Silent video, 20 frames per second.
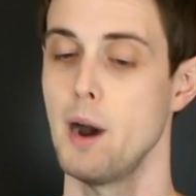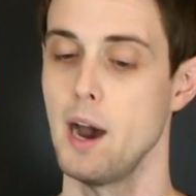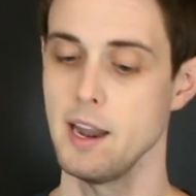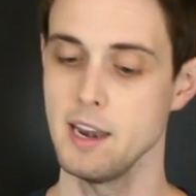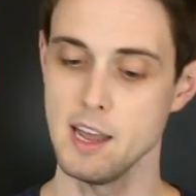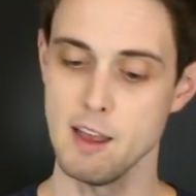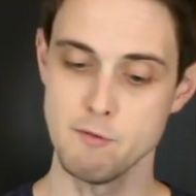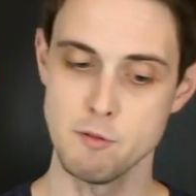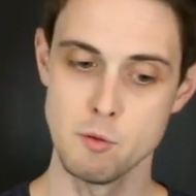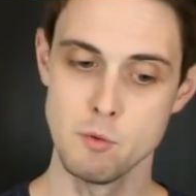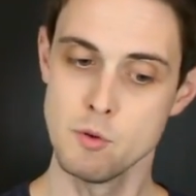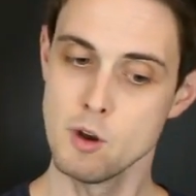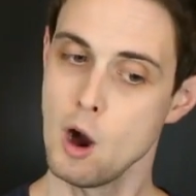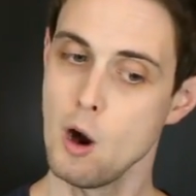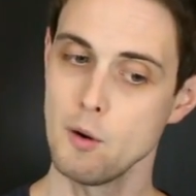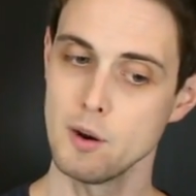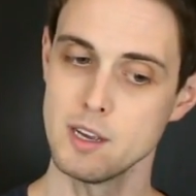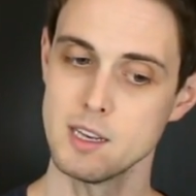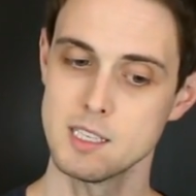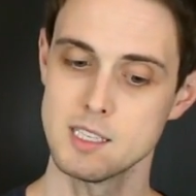But if you
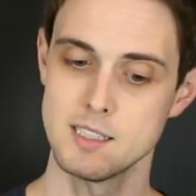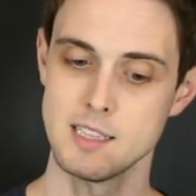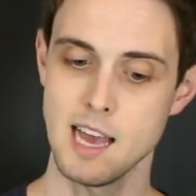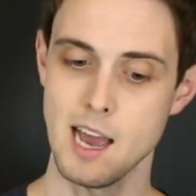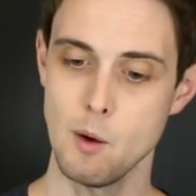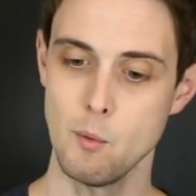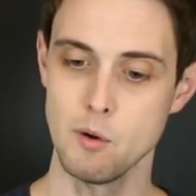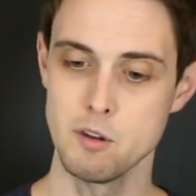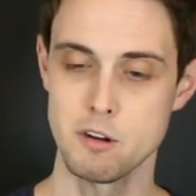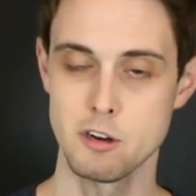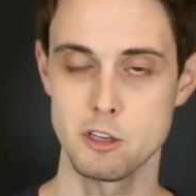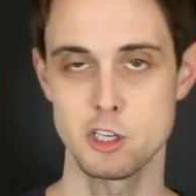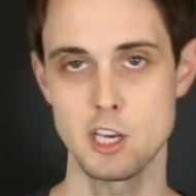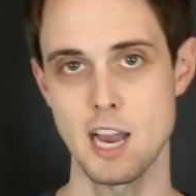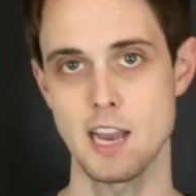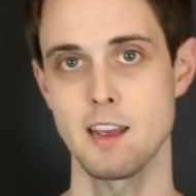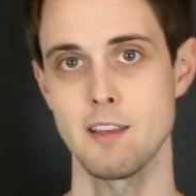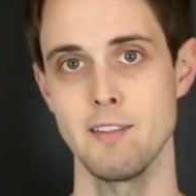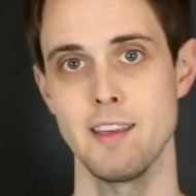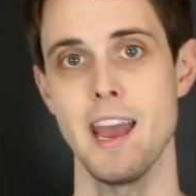notice that when you're
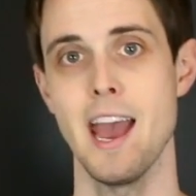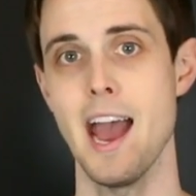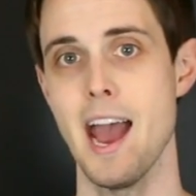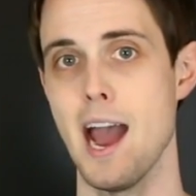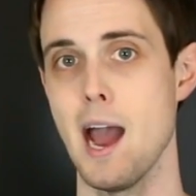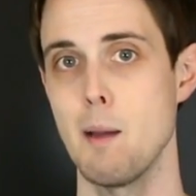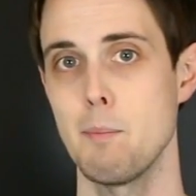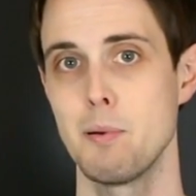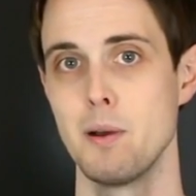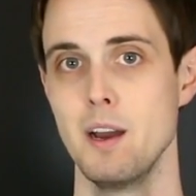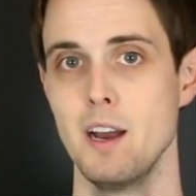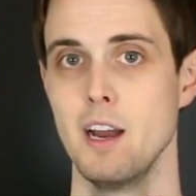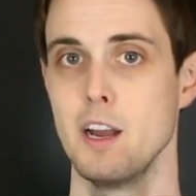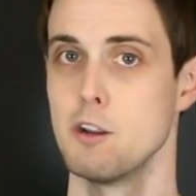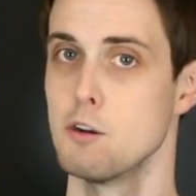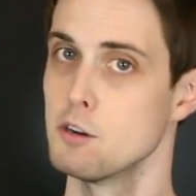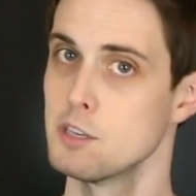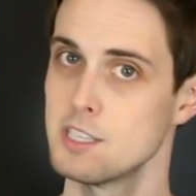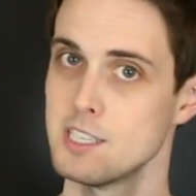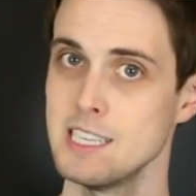checking the app,
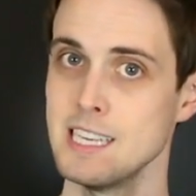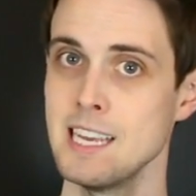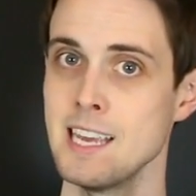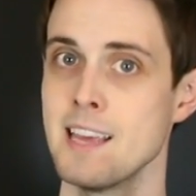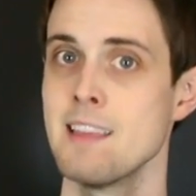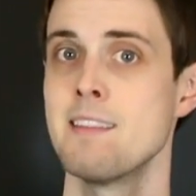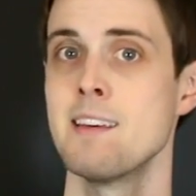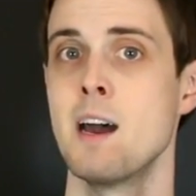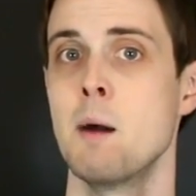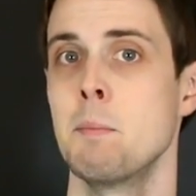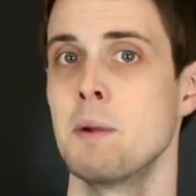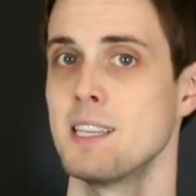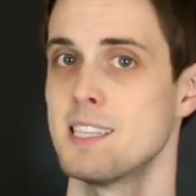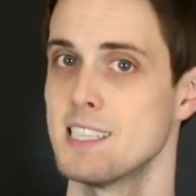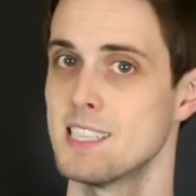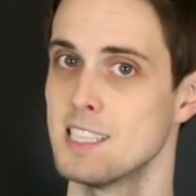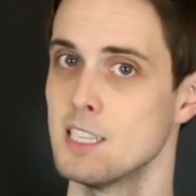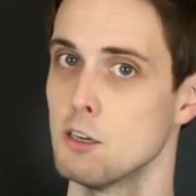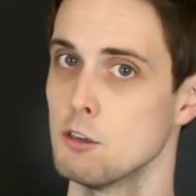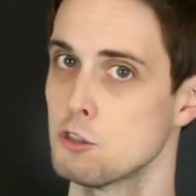you're seeing them and it's
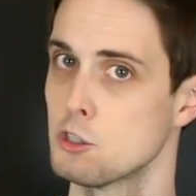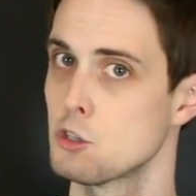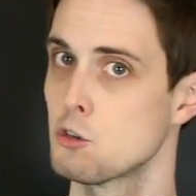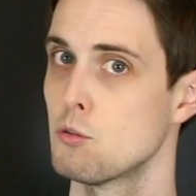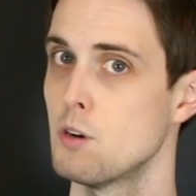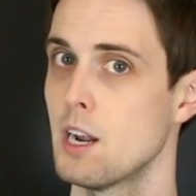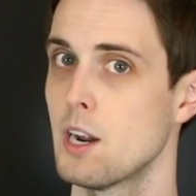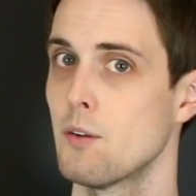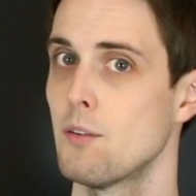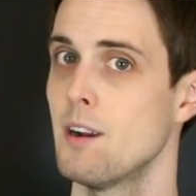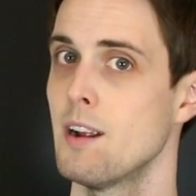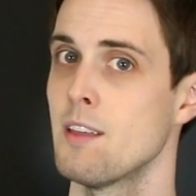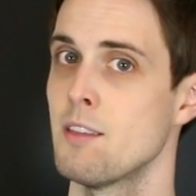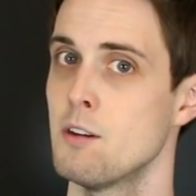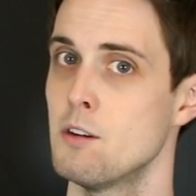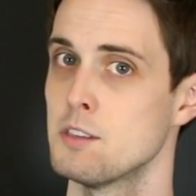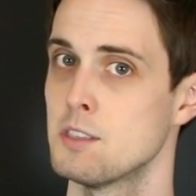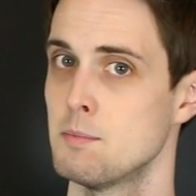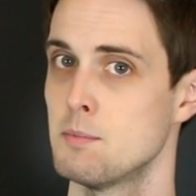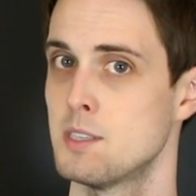still triggering
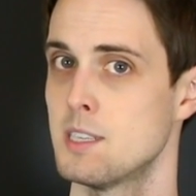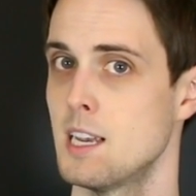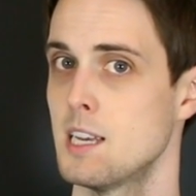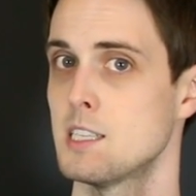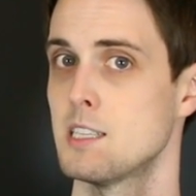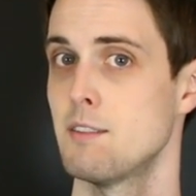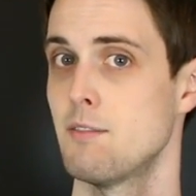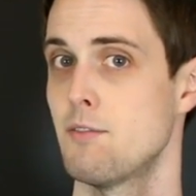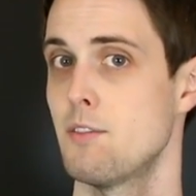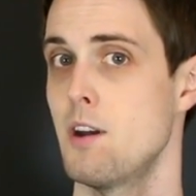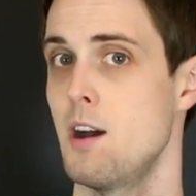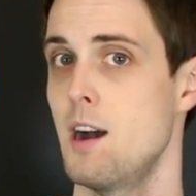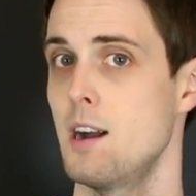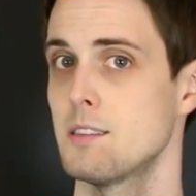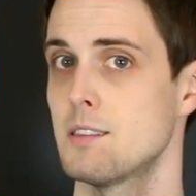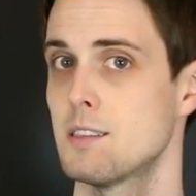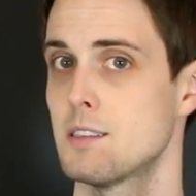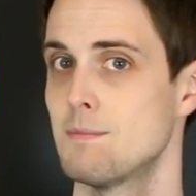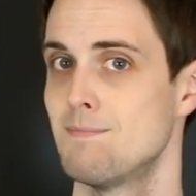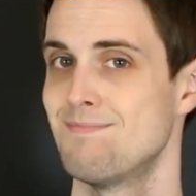those obsessive
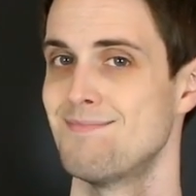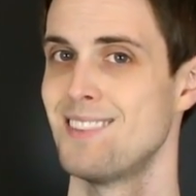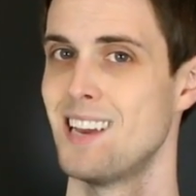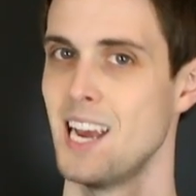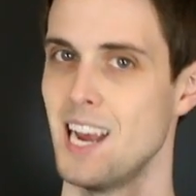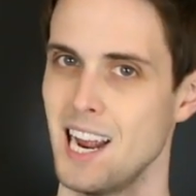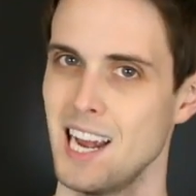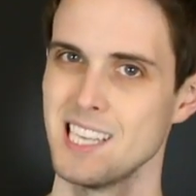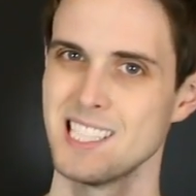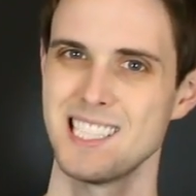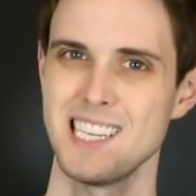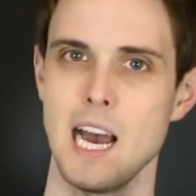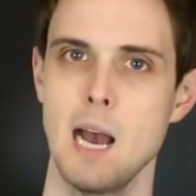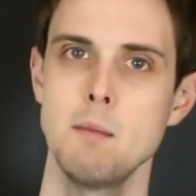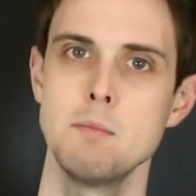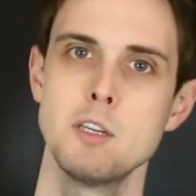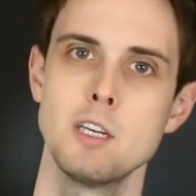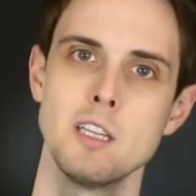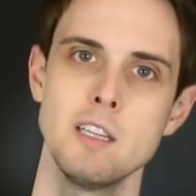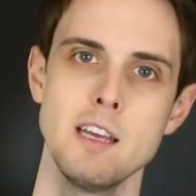thoughts, it's
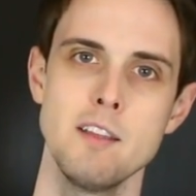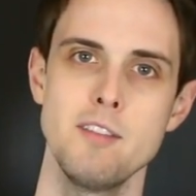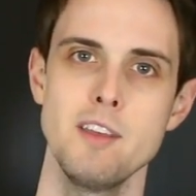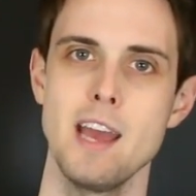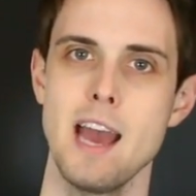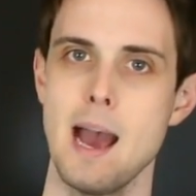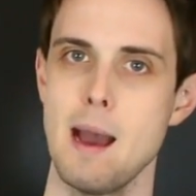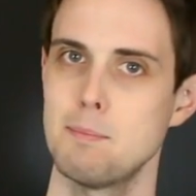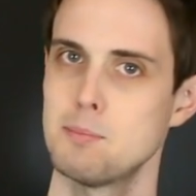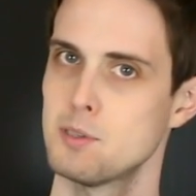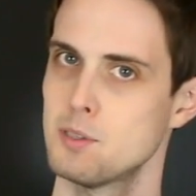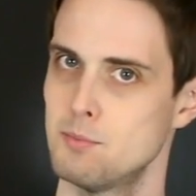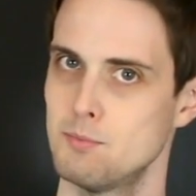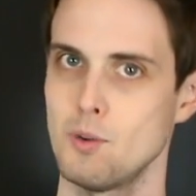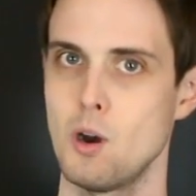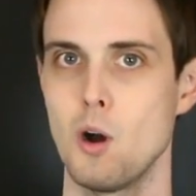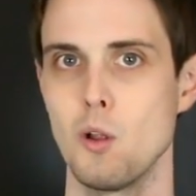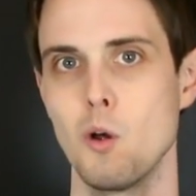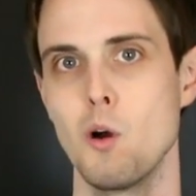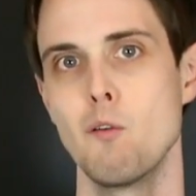time to delete the
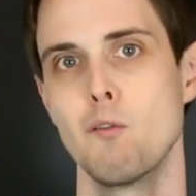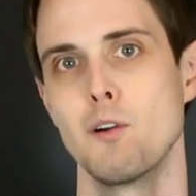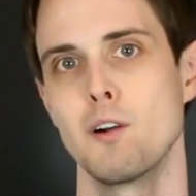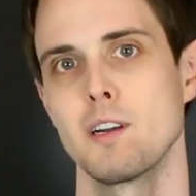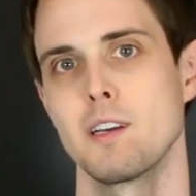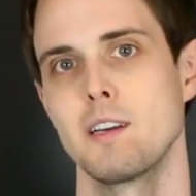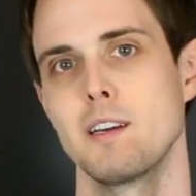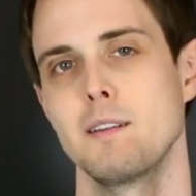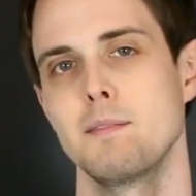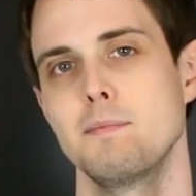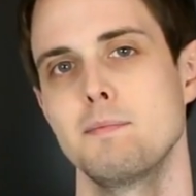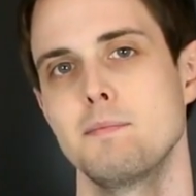apps all over again.